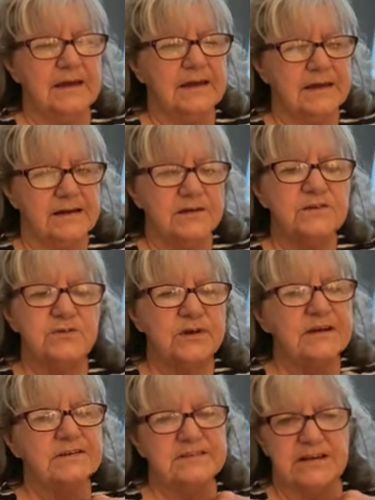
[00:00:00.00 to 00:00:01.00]
Get
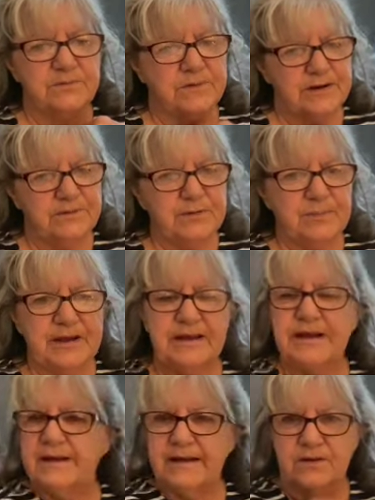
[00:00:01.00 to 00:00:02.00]
undressed, get ready for bed.
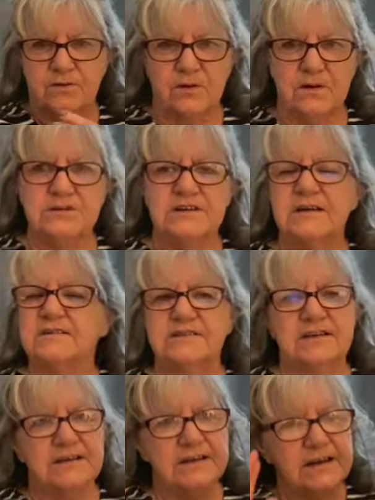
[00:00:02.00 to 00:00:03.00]
I get her all tucked in.